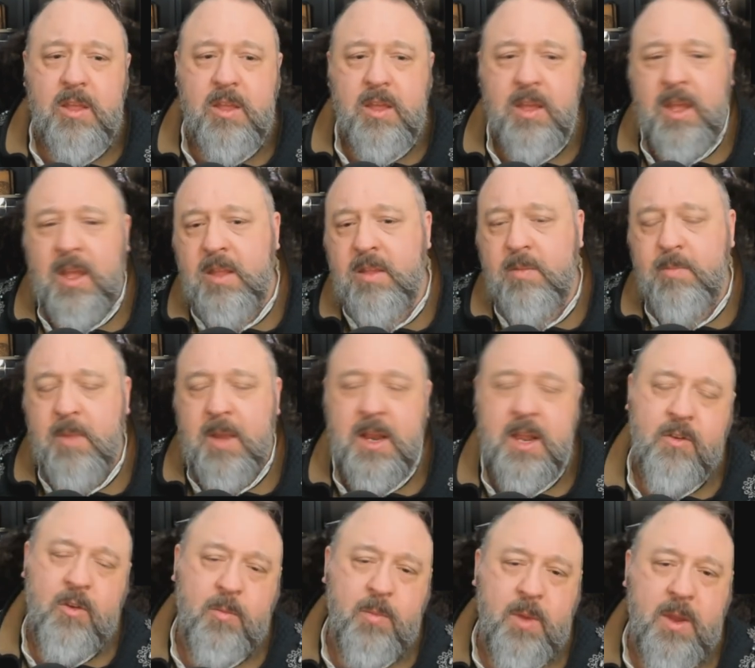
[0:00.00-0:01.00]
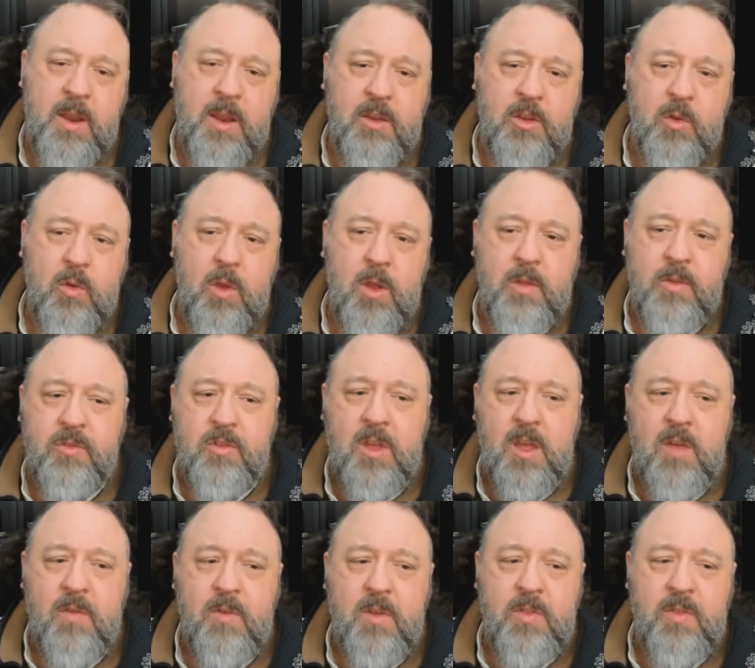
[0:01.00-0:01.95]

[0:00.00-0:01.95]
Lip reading: you get to meet everybody and do all the stuff,